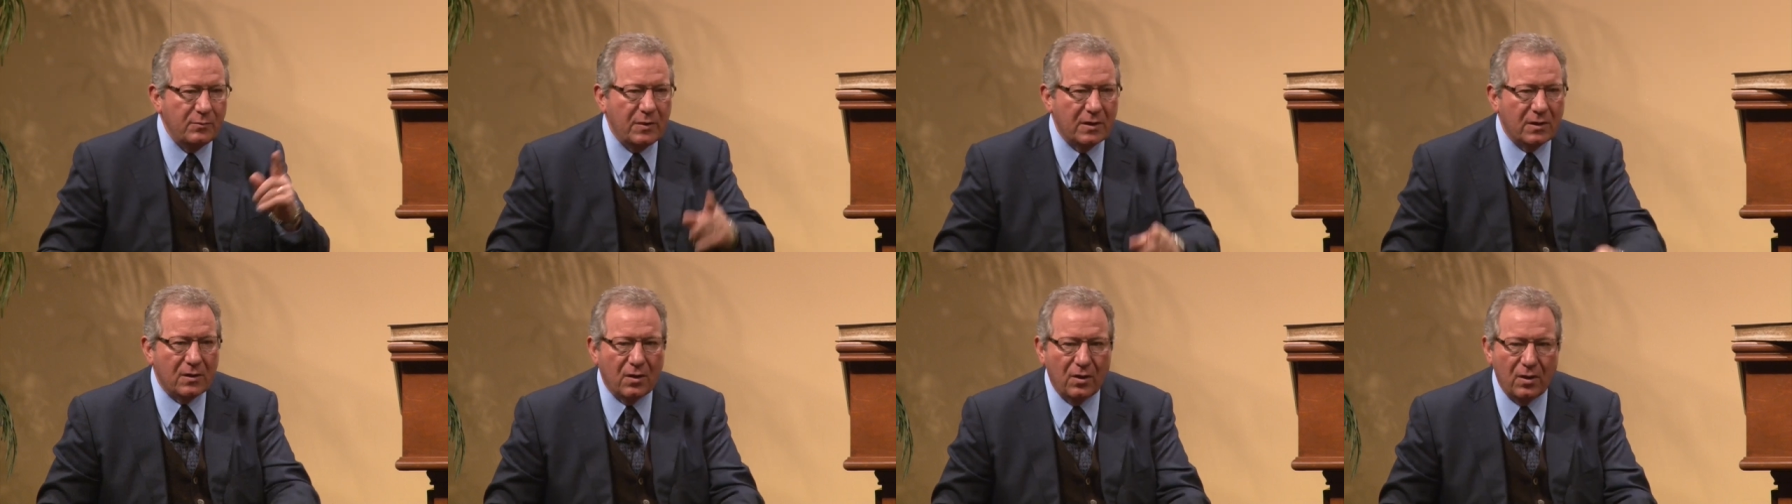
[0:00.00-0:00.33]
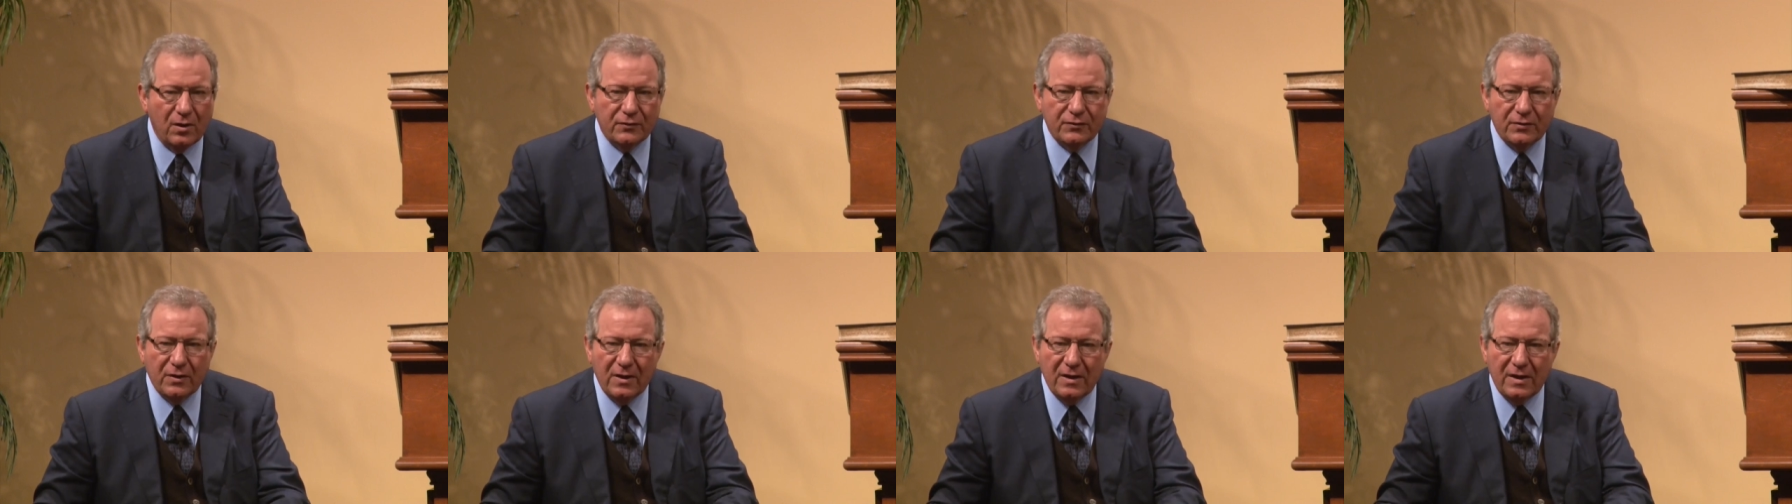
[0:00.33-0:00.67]

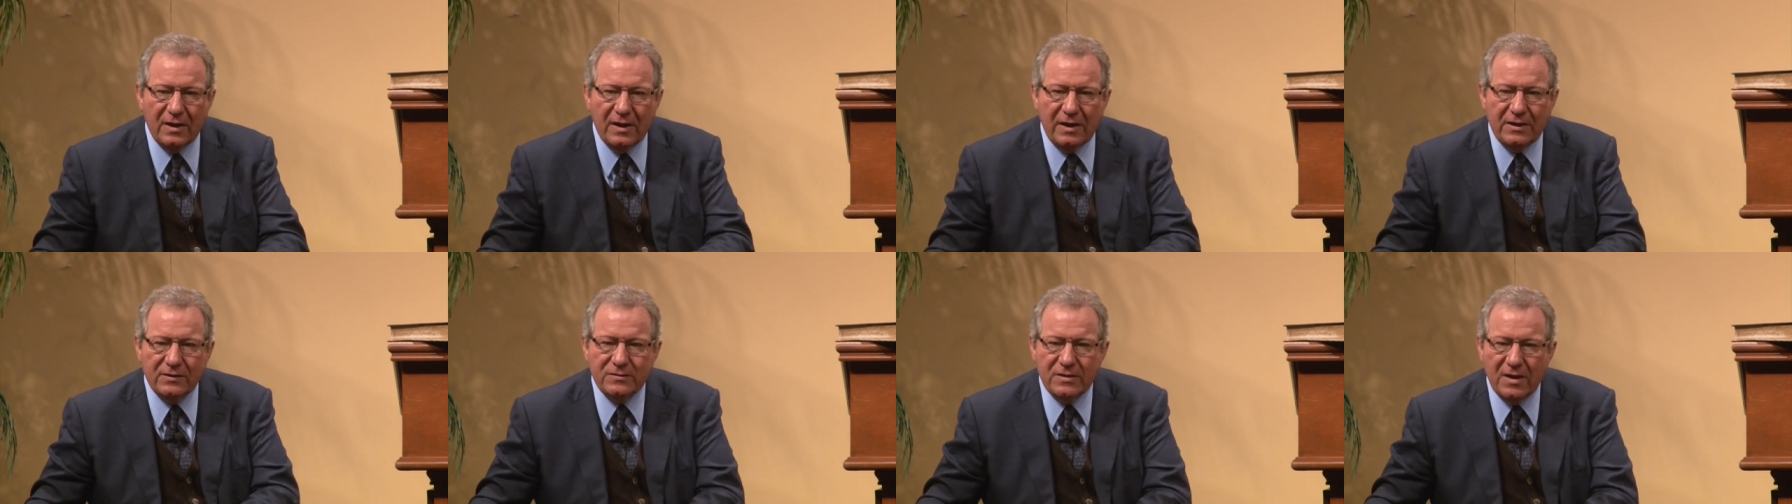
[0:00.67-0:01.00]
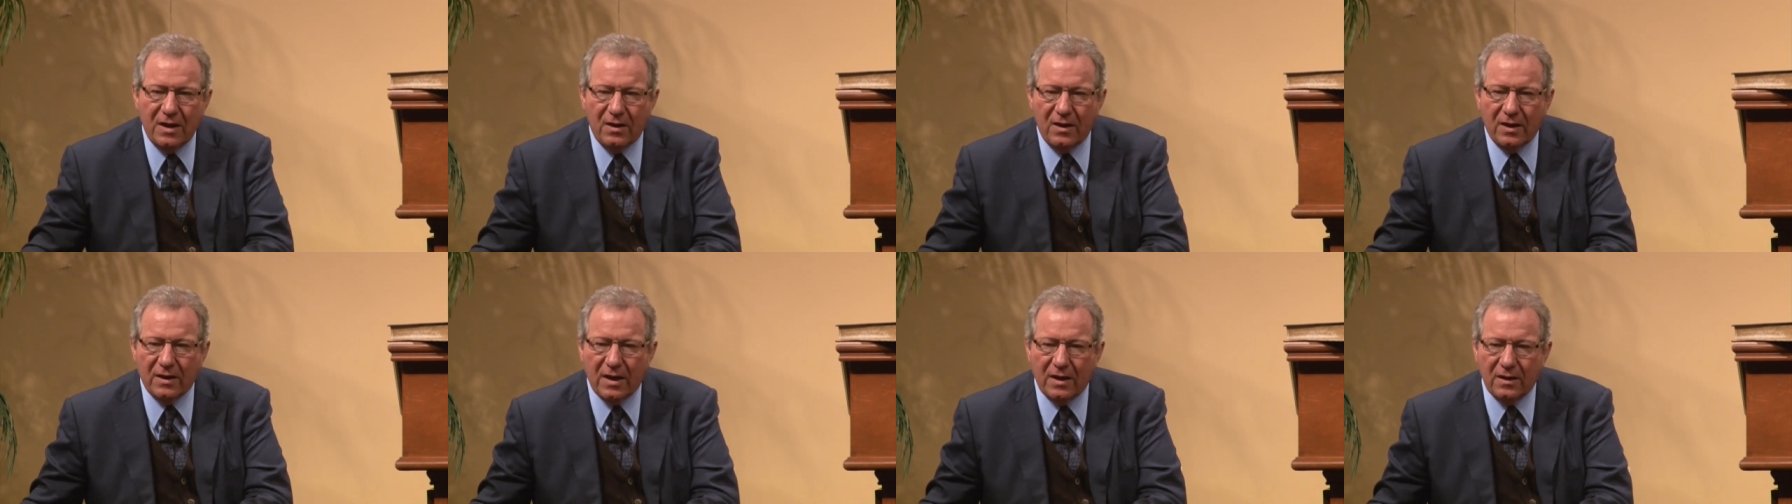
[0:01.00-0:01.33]
because he's
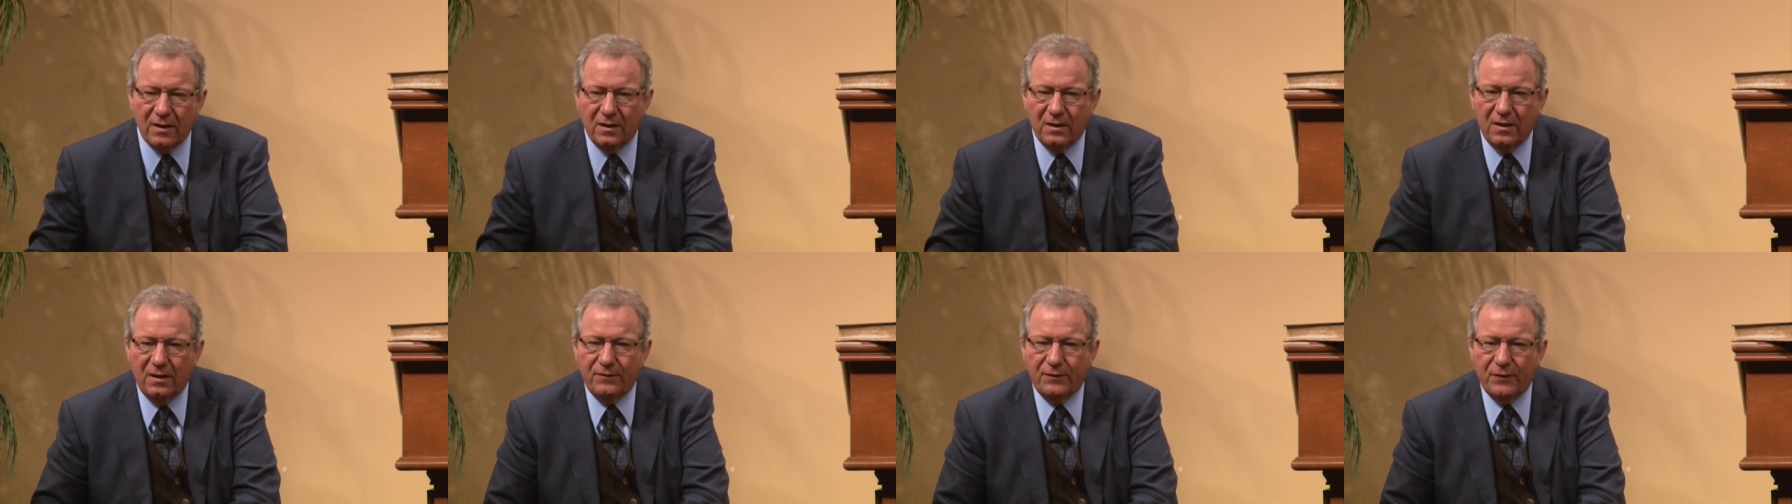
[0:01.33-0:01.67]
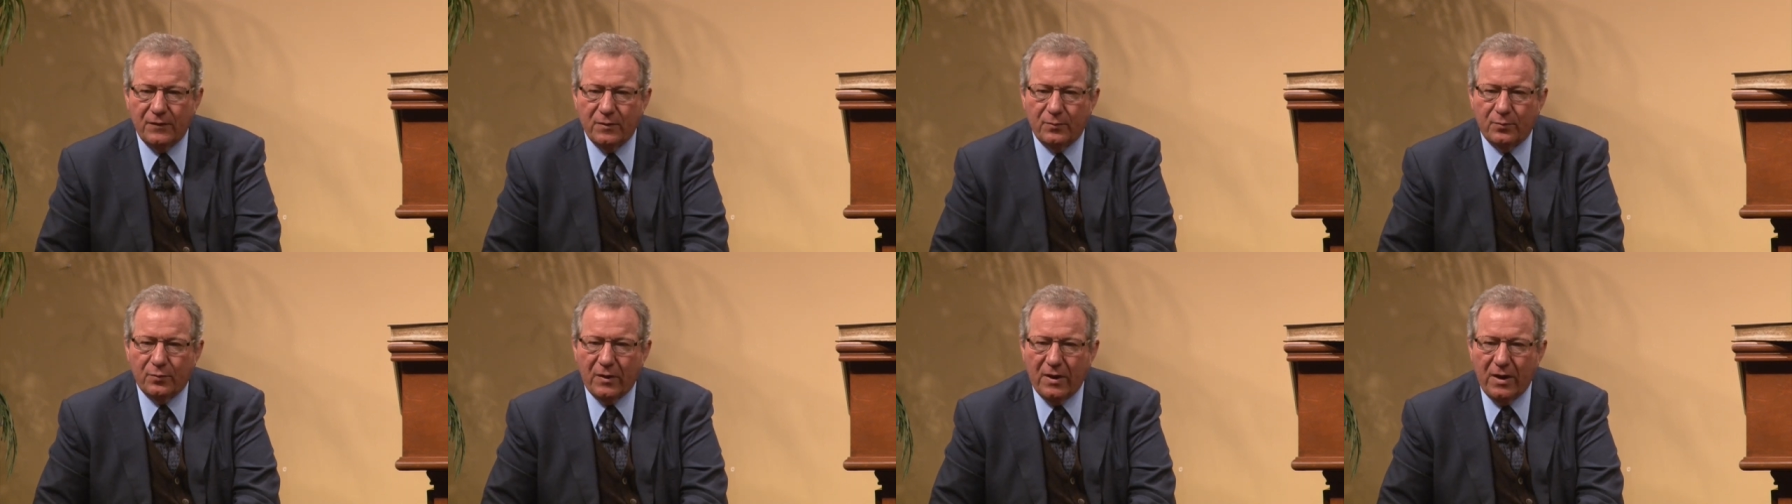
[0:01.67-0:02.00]
now got love
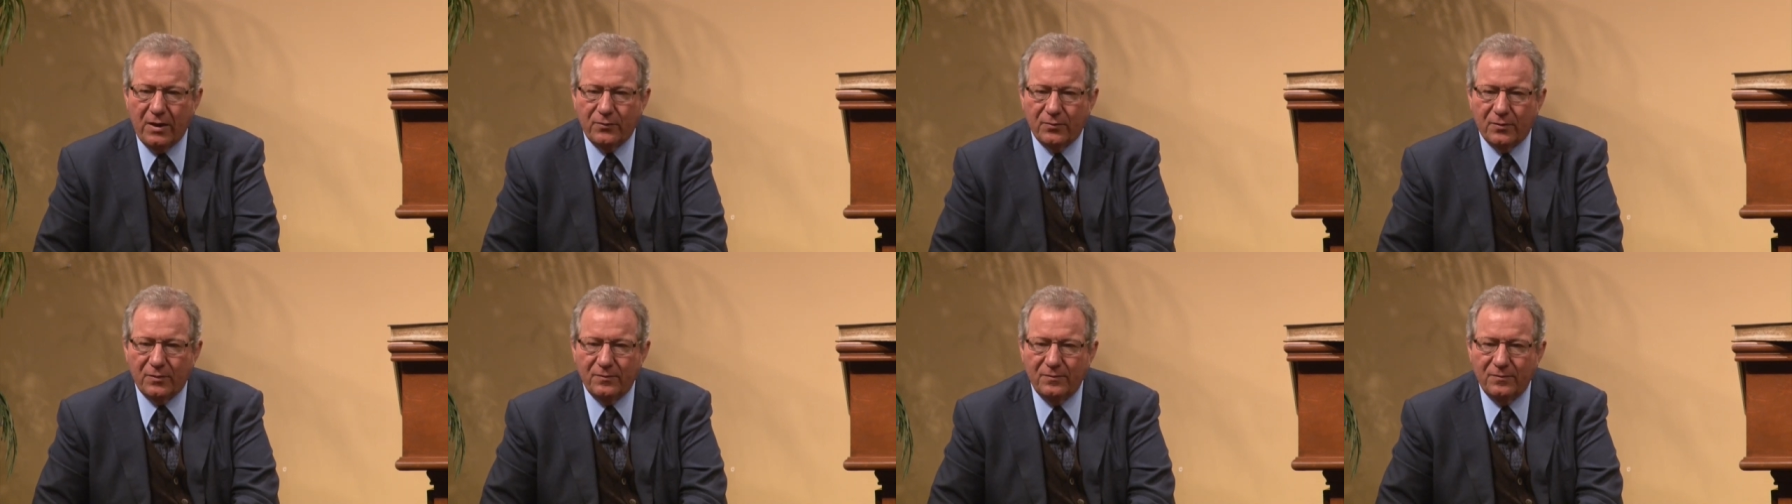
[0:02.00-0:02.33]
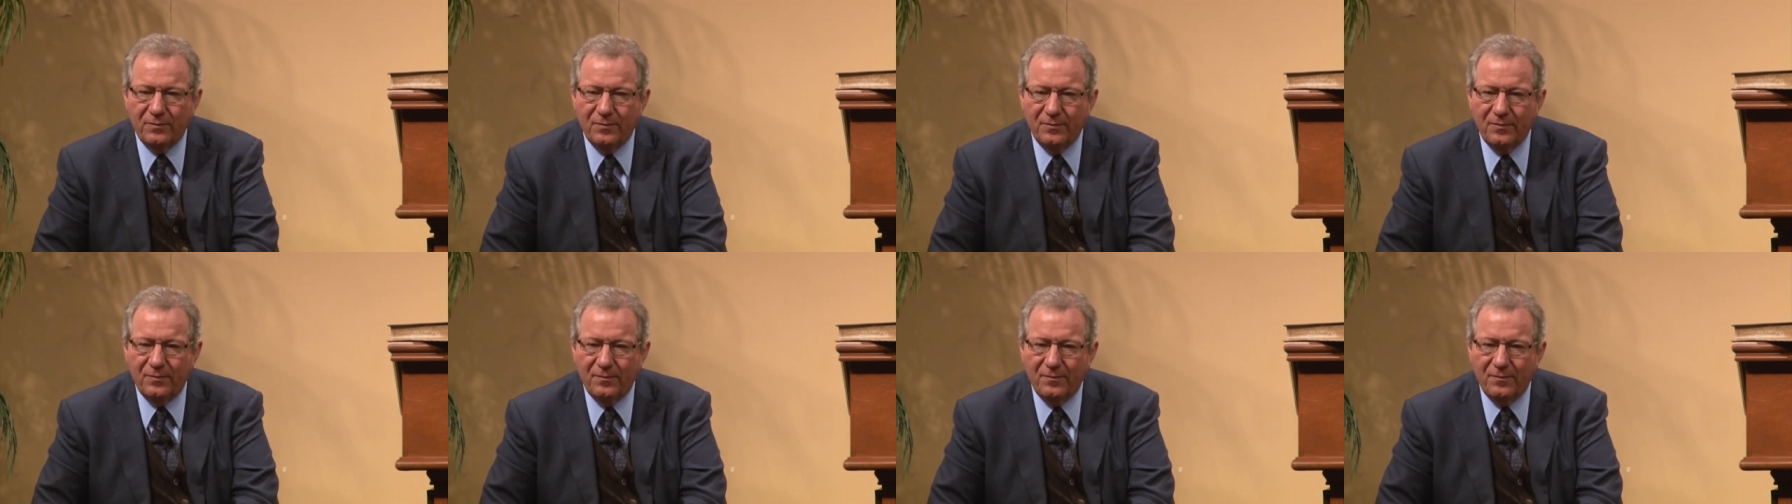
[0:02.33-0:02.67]
for the brethren.